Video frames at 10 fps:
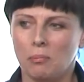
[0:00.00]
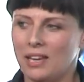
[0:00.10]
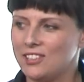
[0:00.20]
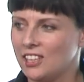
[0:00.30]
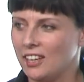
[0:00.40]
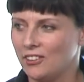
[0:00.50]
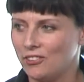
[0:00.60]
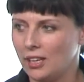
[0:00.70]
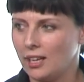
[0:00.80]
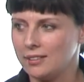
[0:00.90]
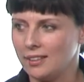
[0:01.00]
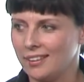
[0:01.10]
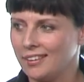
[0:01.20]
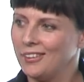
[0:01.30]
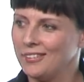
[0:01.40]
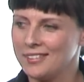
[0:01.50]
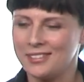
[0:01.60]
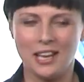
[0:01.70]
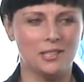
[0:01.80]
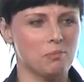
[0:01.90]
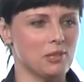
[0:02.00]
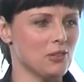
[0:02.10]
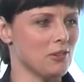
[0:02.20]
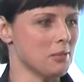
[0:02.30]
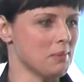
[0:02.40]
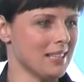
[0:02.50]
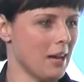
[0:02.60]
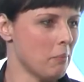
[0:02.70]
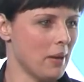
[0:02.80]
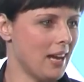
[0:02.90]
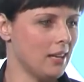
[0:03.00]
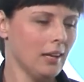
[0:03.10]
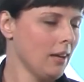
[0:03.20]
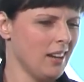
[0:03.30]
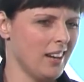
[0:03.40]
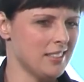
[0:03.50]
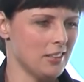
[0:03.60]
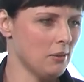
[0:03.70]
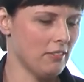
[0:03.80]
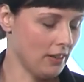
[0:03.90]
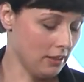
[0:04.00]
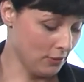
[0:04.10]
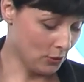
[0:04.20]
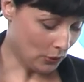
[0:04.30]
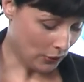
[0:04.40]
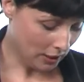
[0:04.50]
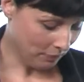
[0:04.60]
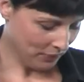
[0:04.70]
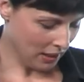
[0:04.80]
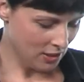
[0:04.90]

pitching, or he had the Sainsbury's Christmas campaign. I don't know if any of you saw it.